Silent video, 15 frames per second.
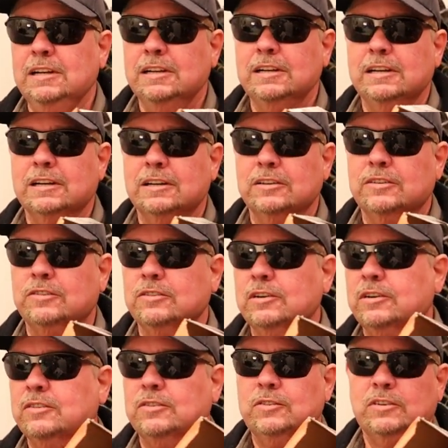You get
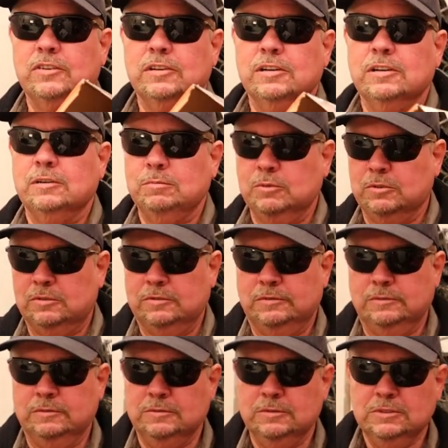instructions in there, but
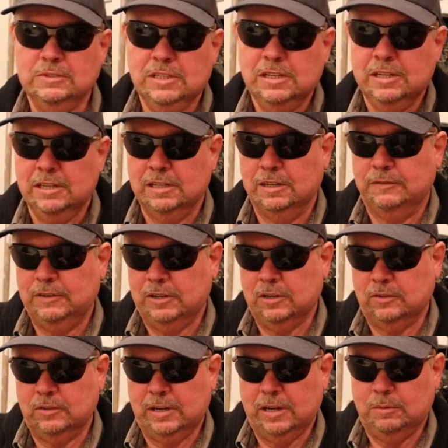if you
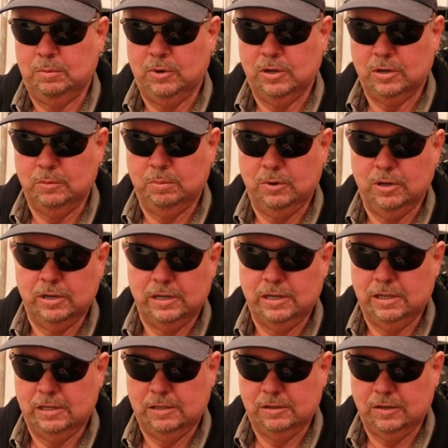don't know how to plug a plug in
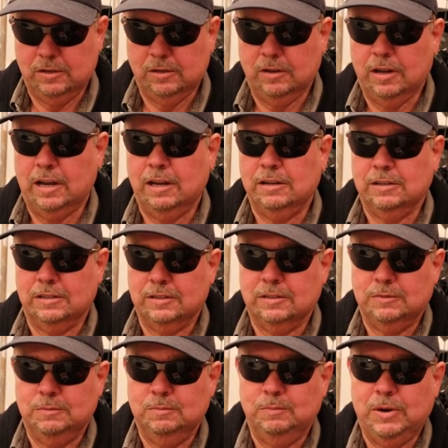and turn the light, uh,
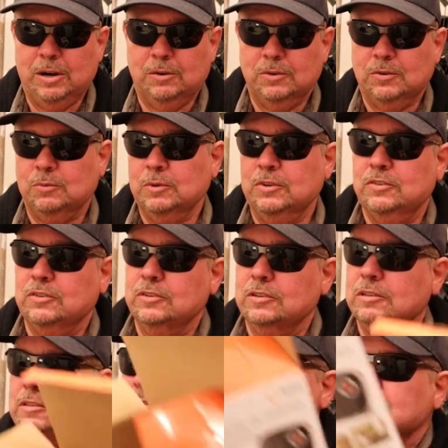power switch
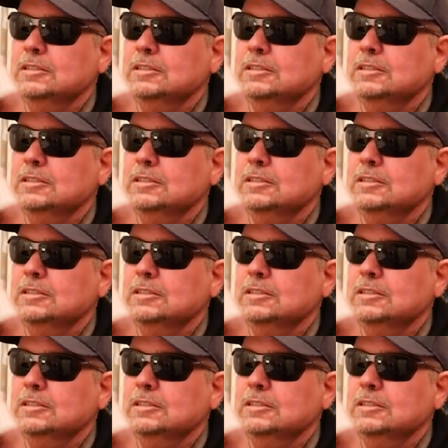on,